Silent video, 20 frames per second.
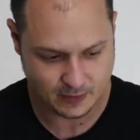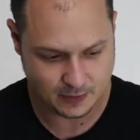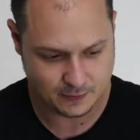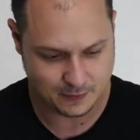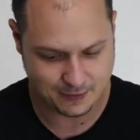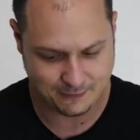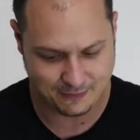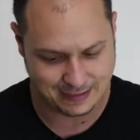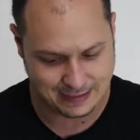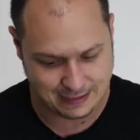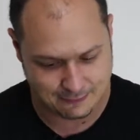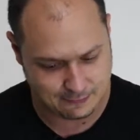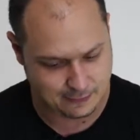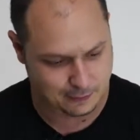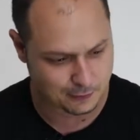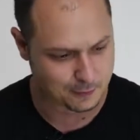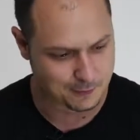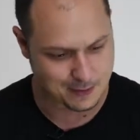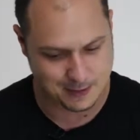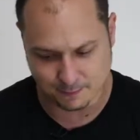So we have our lovely
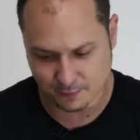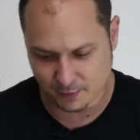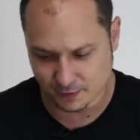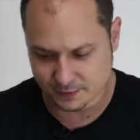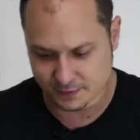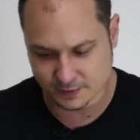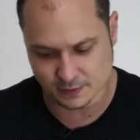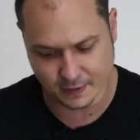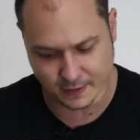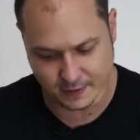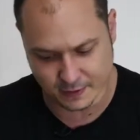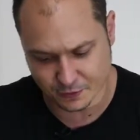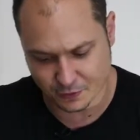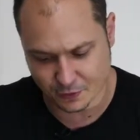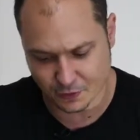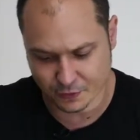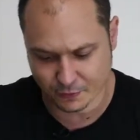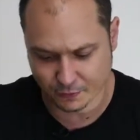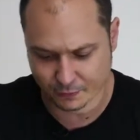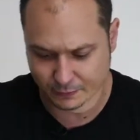Lawmate box design as
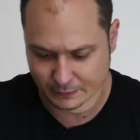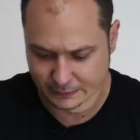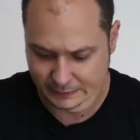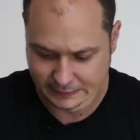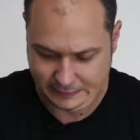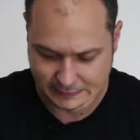usual.